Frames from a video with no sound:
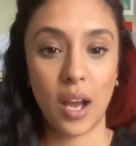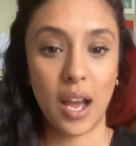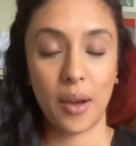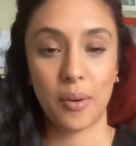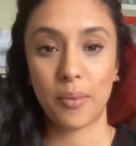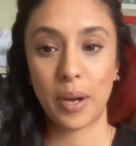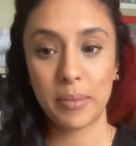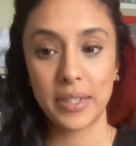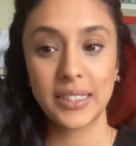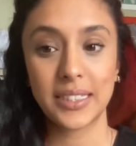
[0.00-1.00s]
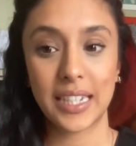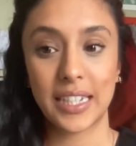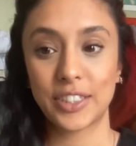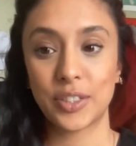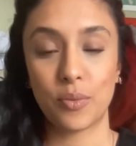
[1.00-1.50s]
uh, Reitmans
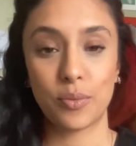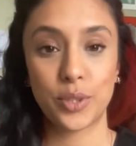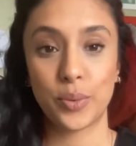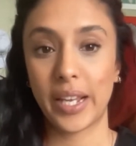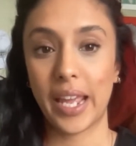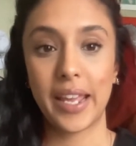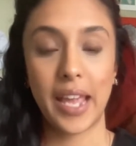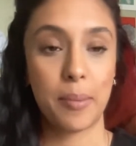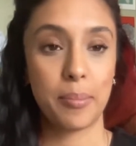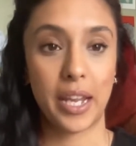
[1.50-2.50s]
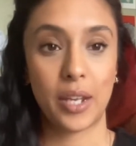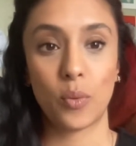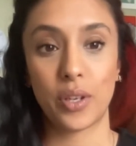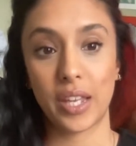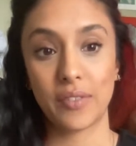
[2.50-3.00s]
is doing a campaign
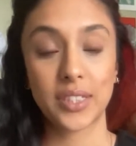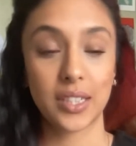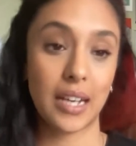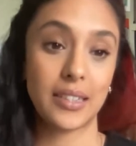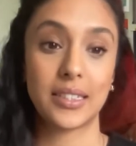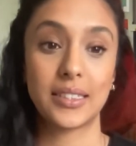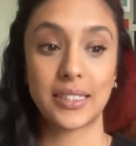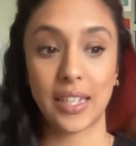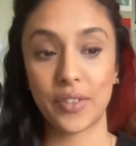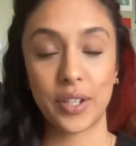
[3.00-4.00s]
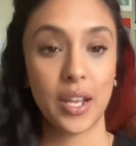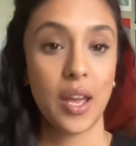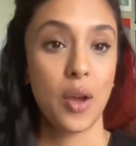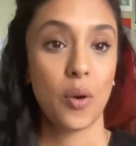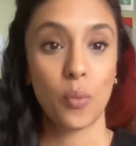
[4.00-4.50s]
where they've selected seven
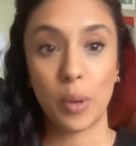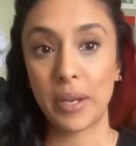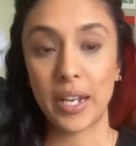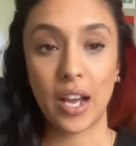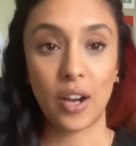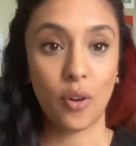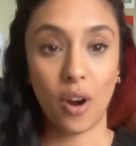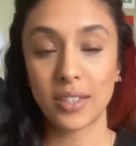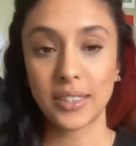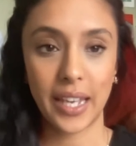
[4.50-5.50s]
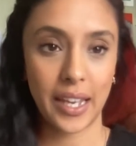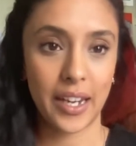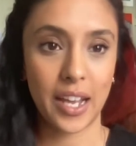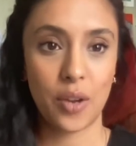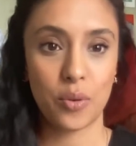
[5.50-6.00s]
women across
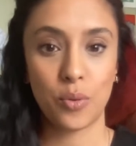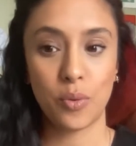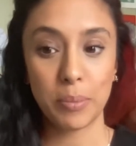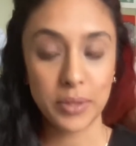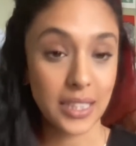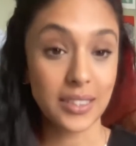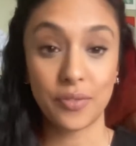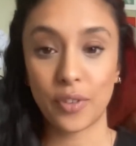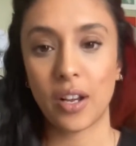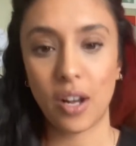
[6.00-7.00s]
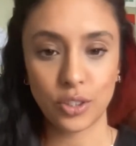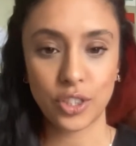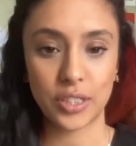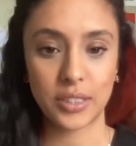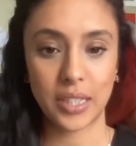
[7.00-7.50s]
Canada who represent different cultures.